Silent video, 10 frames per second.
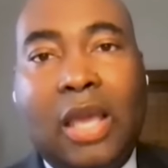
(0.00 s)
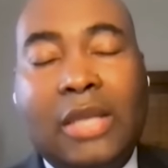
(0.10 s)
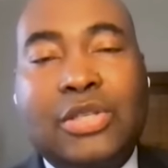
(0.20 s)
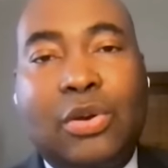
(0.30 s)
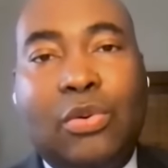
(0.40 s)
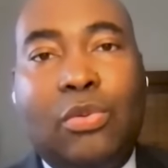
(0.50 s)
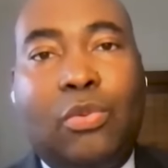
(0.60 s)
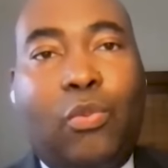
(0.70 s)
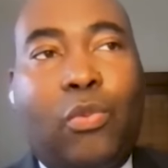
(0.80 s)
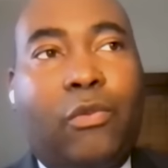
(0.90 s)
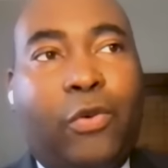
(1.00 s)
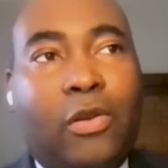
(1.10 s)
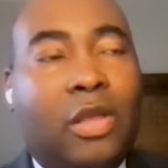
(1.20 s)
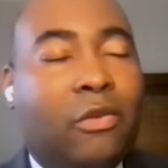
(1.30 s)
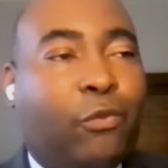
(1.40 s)
And so
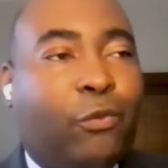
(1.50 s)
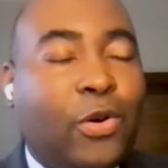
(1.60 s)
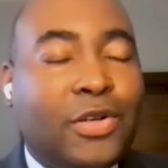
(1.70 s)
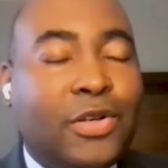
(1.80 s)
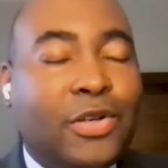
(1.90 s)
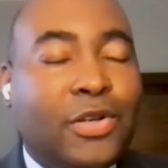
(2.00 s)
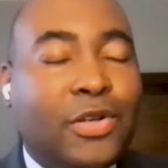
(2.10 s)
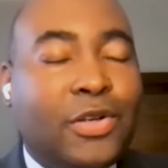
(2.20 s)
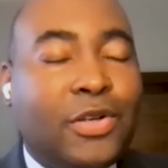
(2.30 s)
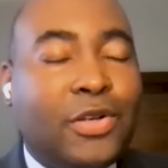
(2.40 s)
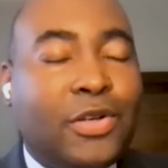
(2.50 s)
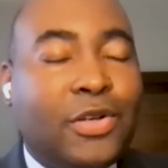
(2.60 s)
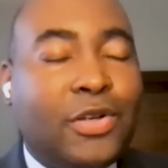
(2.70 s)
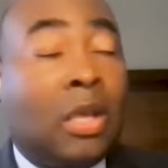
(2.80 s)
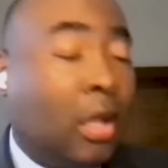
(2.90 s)
for the first
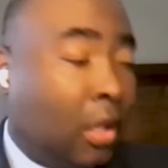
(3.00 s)
time